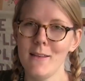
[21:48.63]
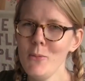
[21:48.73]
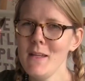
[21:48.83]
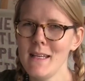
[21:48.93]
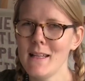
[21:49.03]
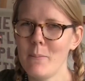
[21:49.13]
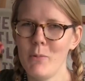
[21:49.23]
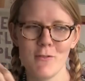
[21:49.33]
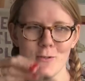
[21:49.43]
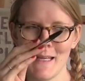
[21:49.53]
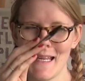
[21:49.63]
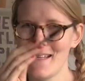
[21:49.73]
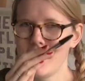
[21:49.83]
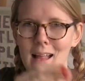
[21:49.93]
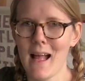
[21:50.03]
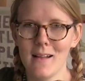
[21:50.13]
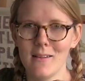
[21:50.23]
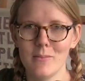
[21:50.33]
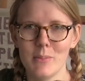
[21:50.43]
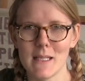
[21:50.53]
The only thing that bothers me is that
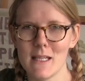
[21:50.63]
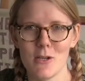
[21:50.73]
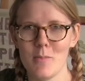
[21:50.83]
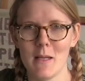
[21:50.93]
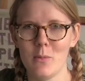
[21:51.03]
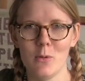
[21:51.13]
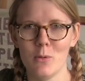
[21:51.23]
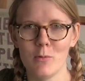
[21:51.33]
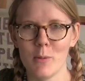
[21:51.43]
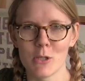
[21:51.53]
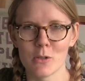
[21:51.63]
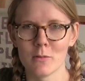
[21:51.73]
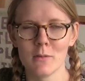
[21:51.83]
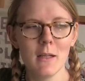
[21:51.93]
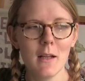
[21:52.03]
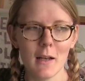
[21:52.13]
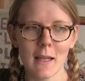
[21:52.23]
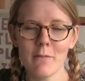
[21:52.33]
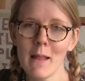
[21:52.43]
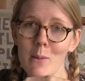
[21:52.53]
potato bed with all the rubbish on.
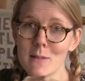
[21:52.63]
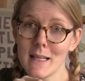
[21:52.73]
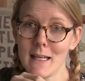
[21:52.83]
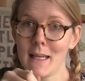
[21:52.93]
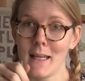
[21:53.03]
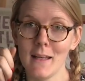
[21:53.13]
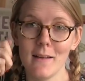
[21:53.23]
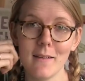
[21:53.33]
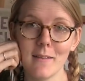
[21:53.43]
Like, if that was clear,